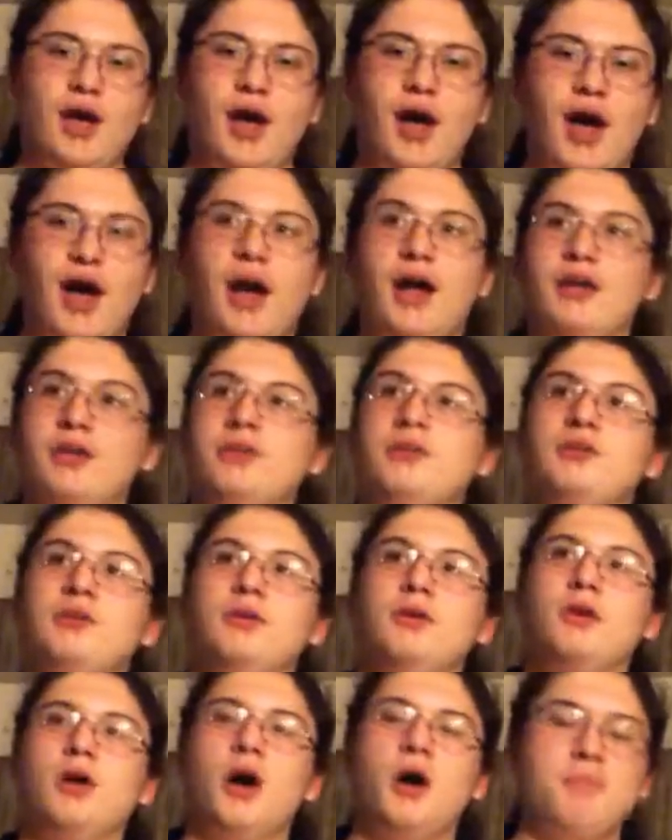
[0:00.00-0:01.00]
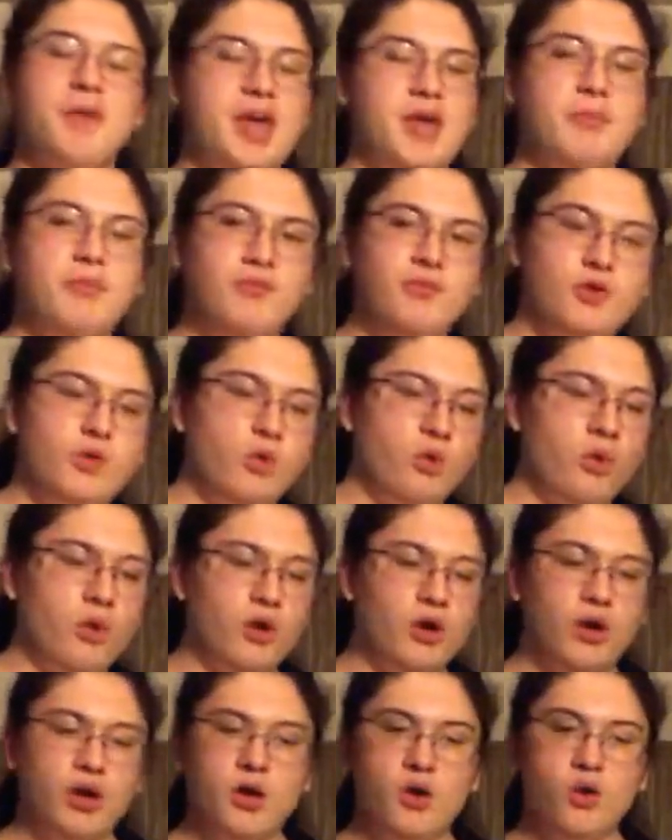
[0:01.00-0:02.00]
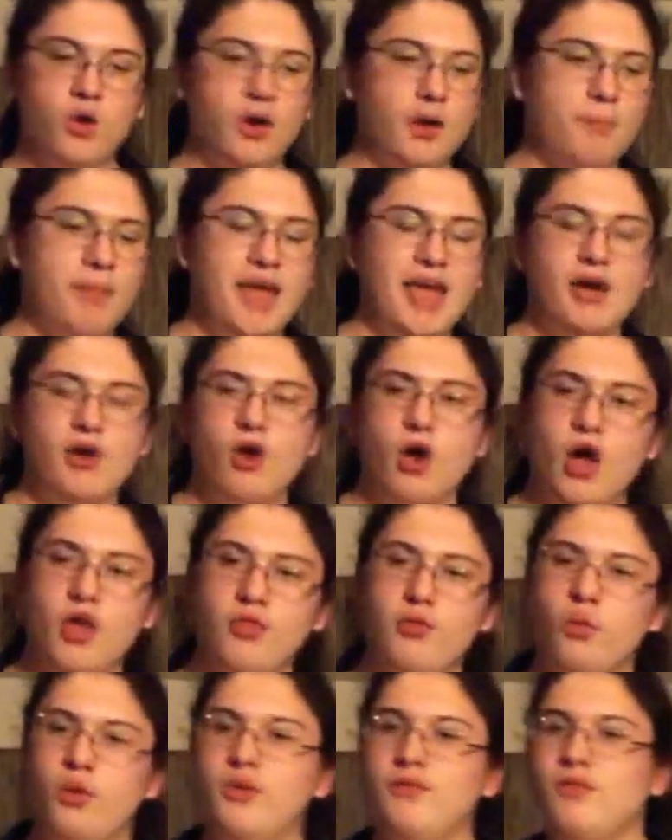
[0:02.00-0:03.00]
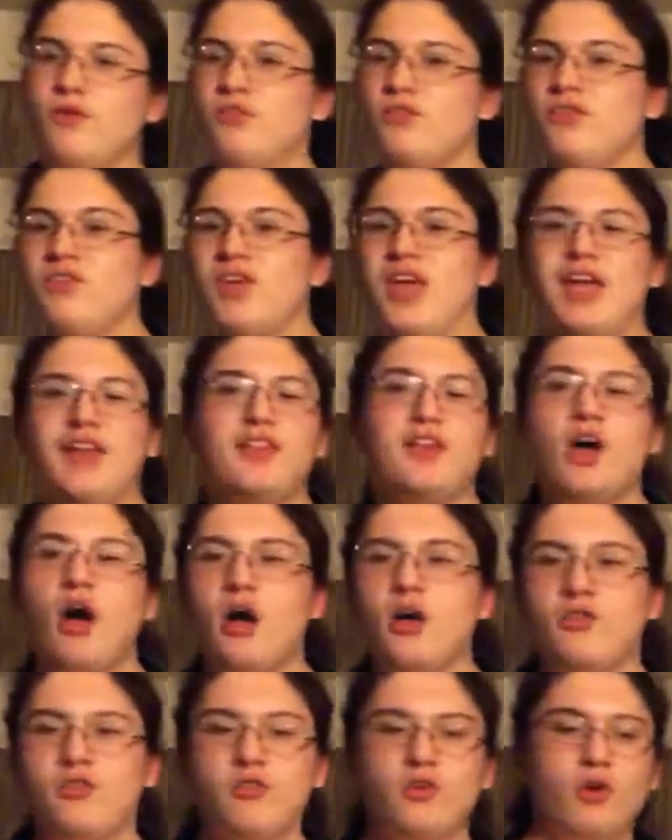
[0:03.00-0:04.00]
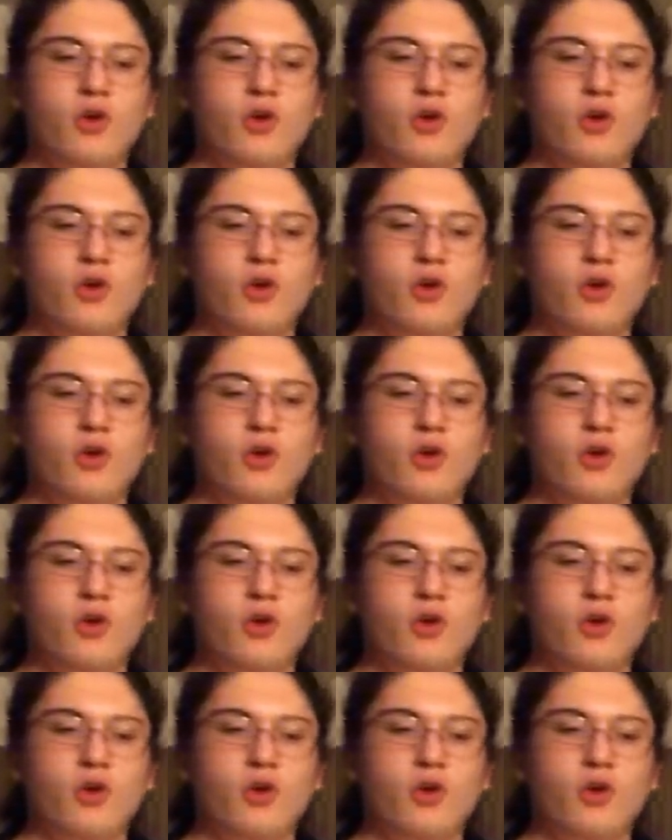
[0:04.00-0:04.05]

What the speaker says: on a pay-per-view, or a Peyton Hawthorne versus Haley Osser,